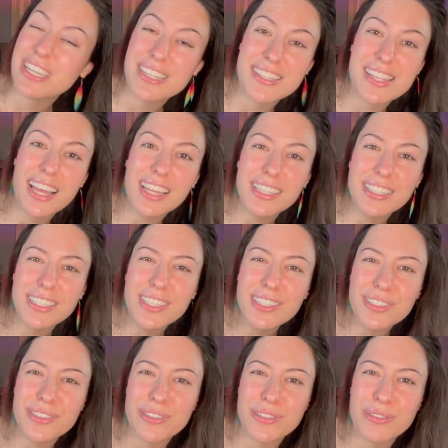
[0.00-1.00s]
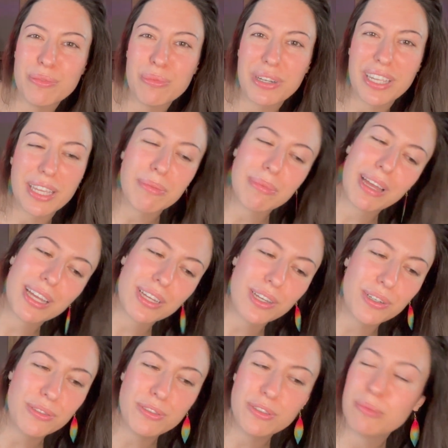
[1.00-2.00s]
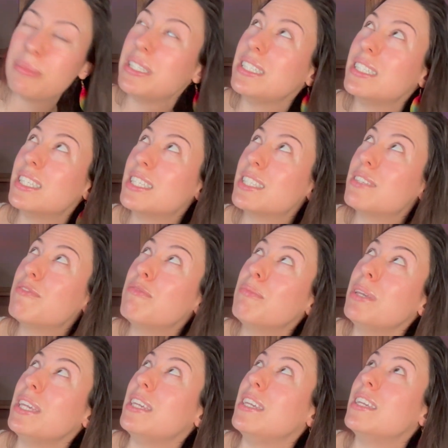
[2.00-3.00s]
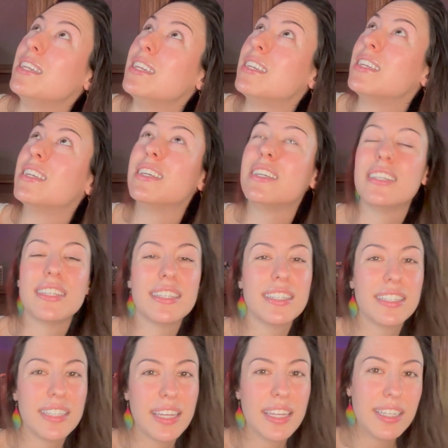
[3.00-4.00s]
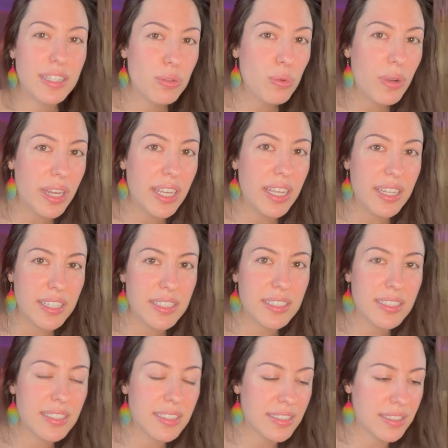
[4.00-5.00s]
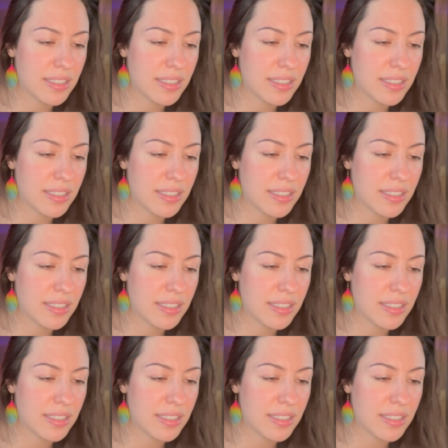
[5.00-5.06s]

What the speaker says: is that you bringing back old pieces of me? And in a way it is.